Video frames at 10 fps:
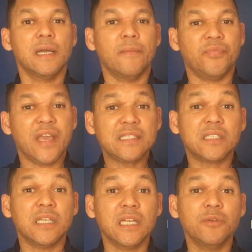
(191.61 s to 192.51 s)
And that's
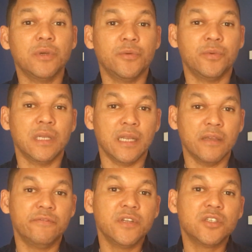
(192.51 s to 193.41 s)
really where we
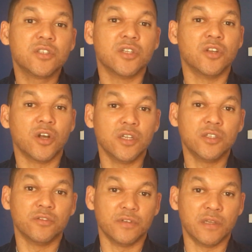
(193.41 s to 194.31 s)
leverage the
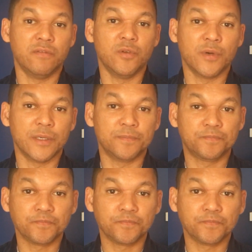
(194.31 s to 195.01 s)
knowledge of everyone.